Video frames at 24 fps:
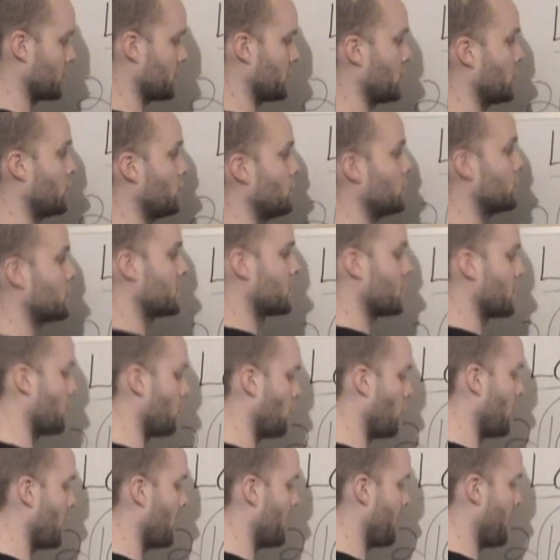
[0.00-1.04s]
two to
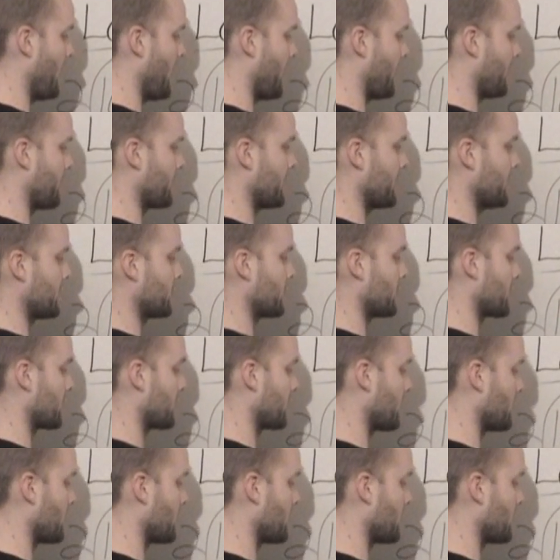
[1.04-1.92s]
what power equals